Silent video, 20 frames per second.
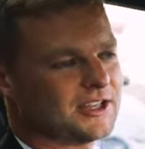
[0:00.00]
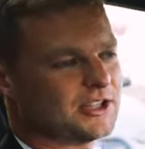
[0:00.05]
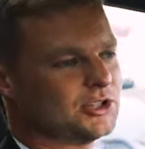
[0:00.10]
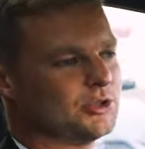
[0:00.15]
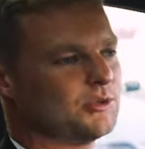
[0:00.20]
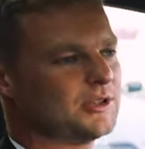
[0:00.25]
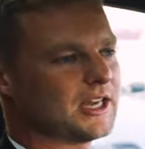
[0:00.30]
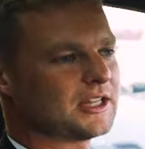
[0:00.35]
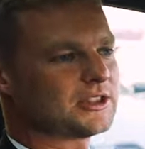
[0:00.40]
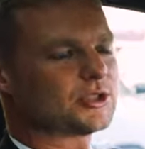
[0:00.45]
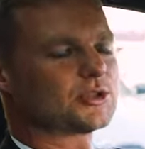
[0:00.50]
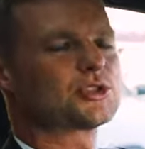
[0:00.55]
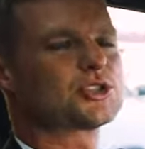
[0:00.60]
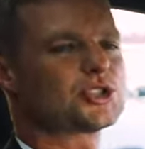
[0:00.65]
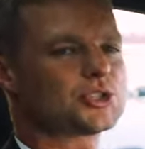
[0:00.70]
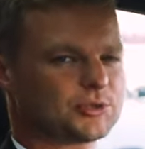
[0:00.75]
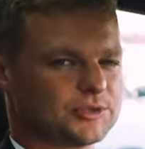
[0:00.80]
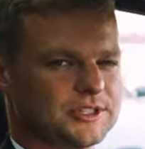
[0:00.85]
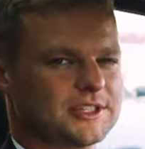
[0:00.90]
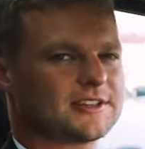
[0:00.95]
you get those
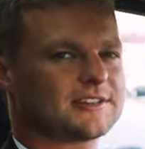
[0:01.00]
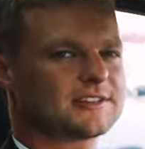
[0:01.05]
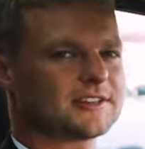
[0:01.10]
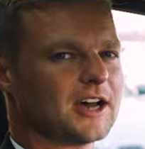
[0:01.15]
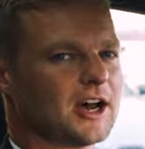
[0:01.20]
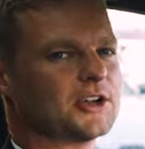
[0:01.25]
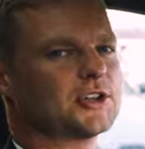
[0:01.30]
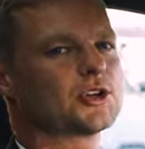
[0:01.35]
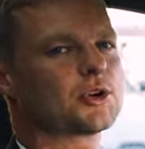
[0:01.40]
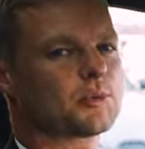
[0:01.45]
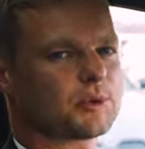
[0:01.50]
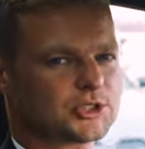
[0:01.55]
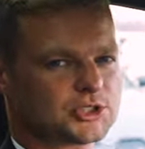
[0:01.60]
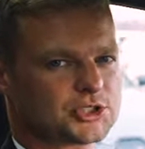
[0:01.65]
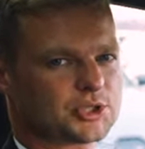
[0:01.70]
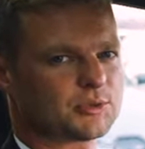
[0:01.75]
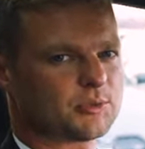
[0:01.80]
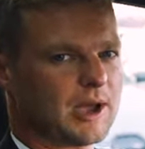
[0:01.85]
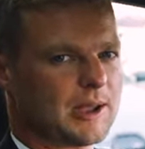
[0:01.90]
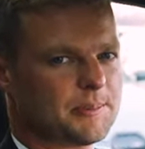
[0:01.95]
streaks on your
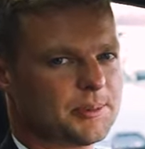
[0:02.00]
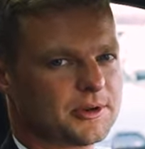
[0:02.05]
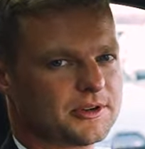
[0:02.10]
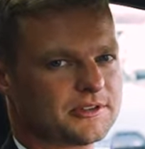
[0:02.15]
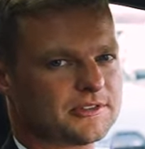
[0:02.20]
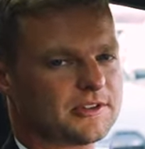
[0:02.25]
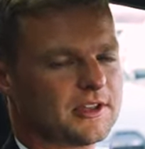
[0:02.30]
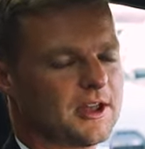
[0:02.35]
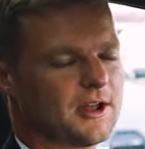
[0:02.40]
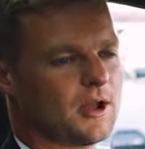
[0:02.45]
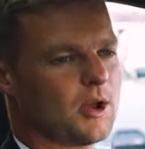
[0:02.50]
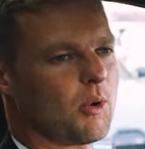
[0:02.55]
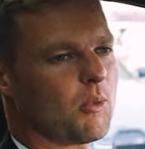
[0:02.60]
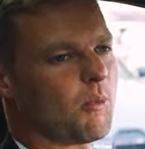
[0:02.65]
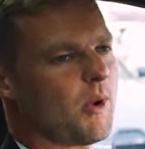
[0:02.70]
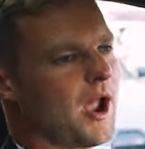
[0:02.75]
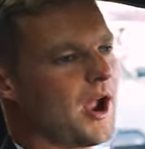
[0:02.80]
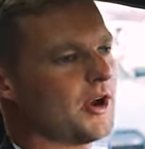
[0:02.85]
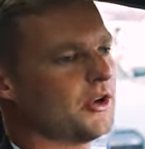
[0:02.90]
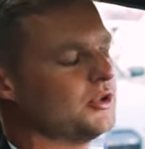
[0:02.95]
windshield wipers
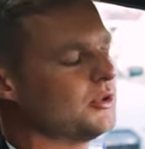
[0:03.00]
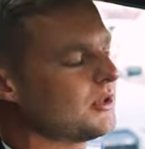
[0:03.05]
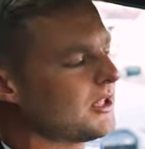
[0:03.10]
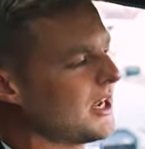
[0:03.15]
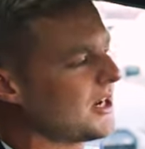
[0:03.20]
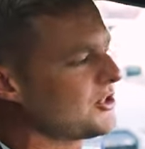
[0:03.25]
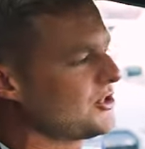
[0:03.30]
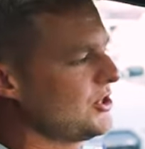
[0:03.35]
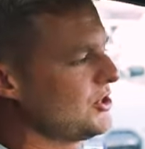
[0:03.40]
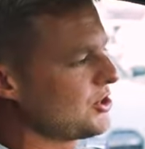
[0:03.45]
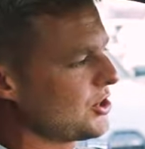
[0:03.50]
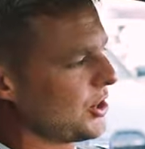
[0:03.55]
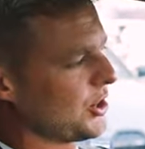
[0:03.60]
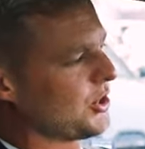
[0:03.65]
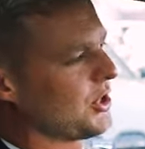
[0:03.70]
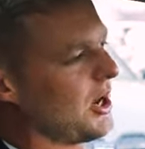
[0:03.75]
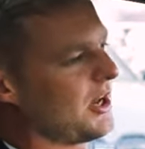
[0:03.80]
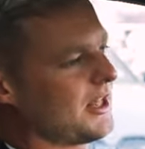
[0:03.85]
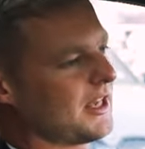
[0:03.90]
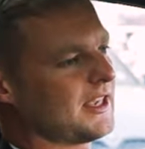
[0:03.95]
where you can actually
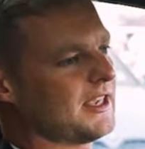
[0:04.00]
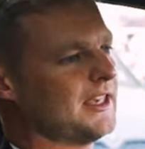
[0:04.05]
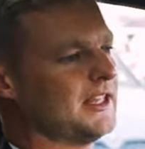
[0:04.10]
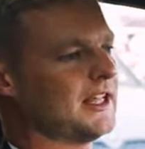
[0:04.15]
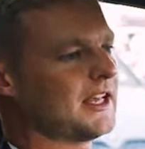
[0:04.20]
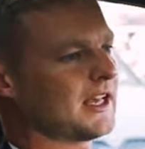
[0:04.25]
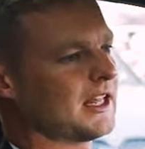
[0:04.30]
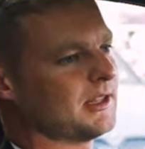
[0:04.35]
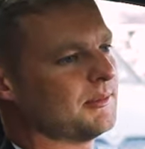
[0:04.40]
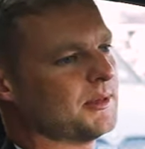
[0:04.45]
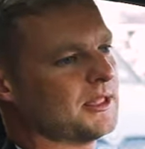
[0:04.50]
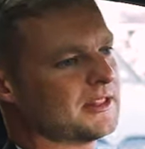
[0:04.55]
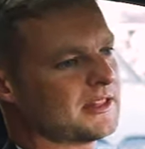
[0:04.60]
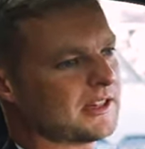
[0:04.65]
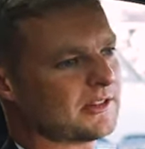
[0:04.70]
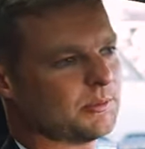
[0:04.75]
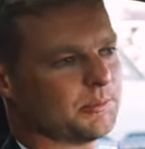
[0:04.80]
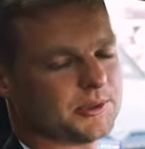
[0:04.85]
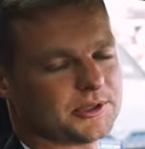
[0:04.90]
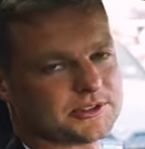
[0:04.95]
turn on a heating element
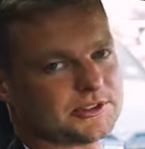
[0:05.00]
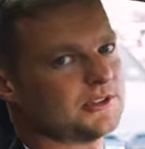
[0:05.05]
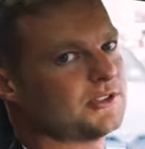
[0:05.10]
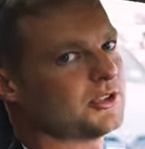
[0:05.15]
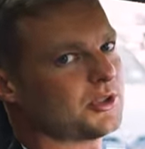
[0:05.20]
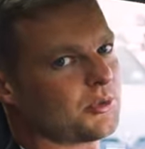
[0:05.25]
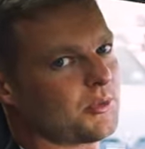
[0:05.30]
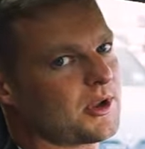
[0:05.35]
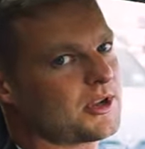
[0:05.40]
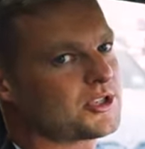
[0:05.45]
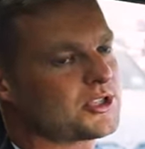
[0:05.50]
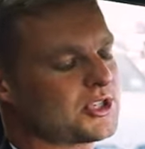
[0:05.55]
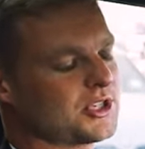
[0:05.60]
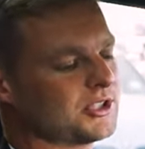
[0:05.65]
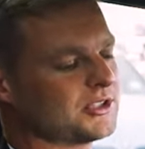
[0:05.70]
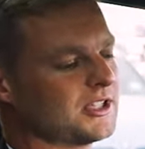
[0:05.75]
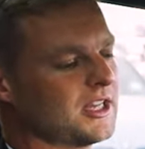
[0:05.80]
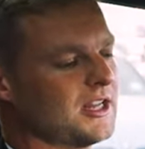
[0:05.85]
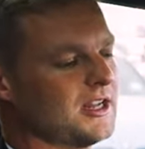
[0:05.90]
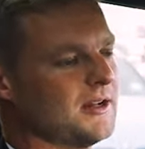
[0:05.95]
that's built into your
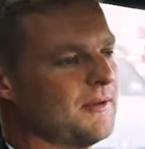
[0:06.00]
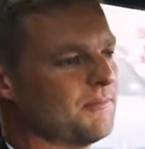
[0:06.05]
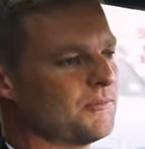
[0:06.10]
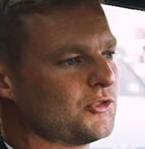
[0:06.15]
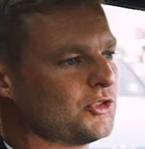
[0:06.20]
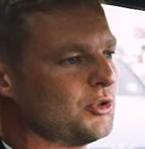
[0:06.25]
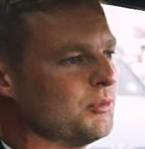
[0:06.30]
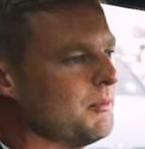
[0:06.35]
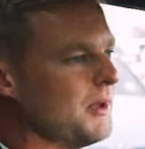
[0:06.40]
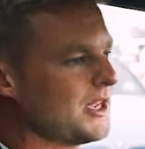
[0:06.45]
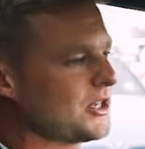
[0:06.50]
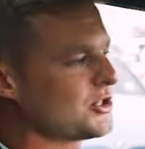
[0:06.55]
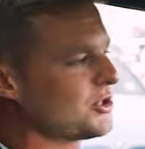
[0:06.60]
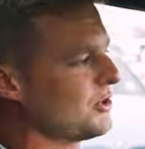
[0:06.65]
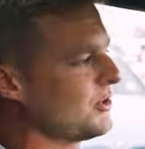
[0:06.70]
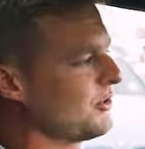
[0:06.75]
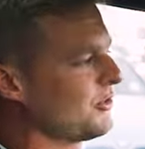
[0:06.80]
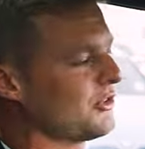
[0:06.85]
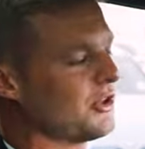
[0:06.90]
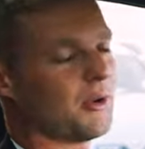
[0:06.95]
windshield to make
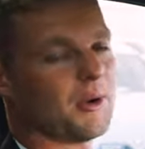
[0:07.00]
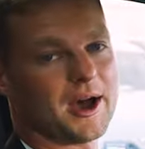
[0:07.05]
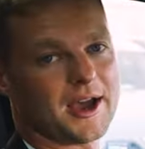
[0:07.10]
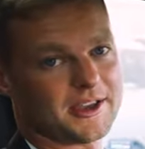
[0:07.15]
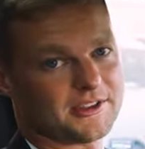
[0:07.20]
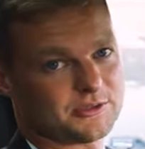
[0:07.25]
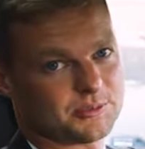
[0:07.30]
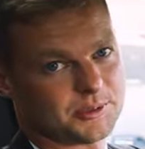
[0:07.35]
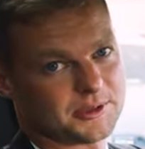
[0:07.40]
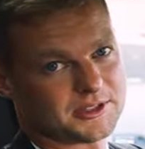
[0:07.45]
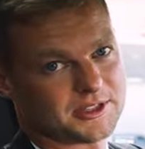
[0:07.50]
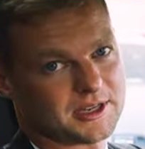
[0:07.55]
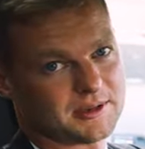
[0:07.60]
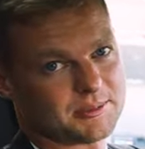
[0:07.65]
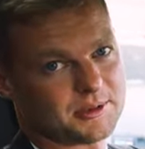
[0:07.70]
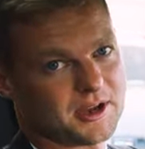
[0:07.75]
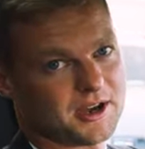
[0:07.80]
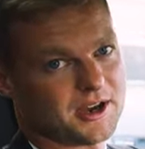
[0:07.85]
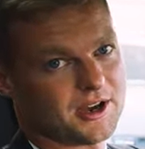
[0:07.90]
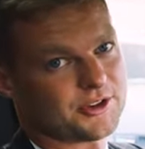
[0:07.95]
sure there's no ice
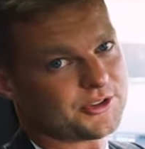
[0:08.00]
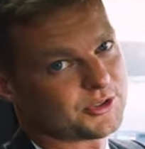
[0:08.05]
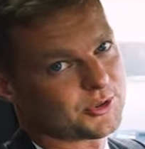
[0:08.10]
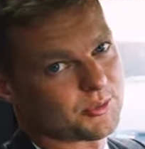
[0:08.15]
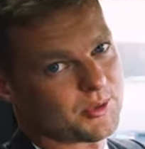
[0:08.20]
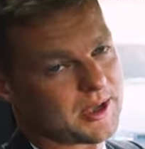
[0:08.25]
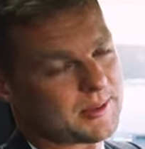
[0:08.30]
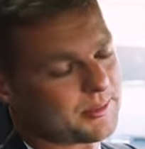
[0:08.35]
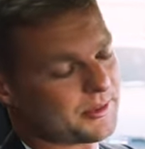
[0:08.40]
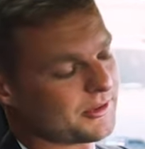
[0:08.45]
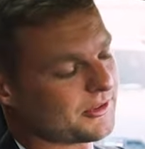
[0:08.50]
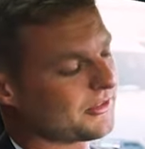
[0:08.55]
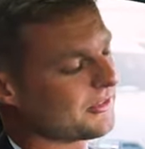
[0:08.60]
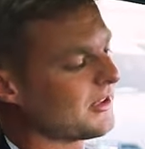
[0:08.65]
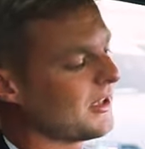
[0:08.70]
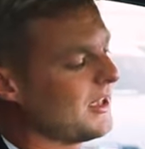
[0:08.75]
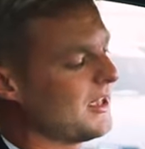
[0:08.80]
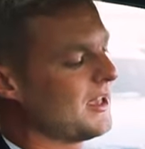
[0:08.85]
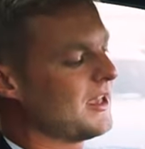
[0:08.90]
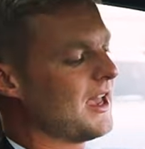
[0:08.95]
buildup on your
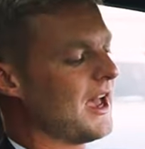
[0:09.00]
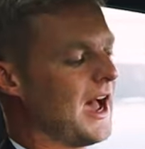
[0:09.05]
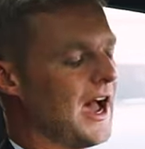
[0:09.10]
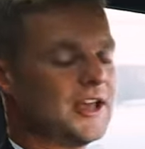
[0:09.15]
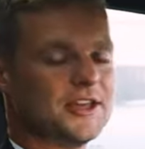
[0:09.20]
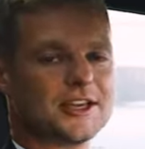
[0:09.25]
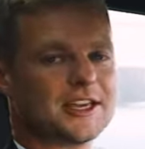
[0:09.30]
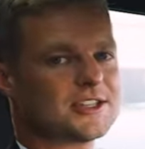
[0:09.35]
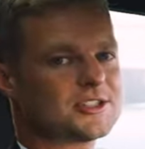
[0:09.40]
wipers. How you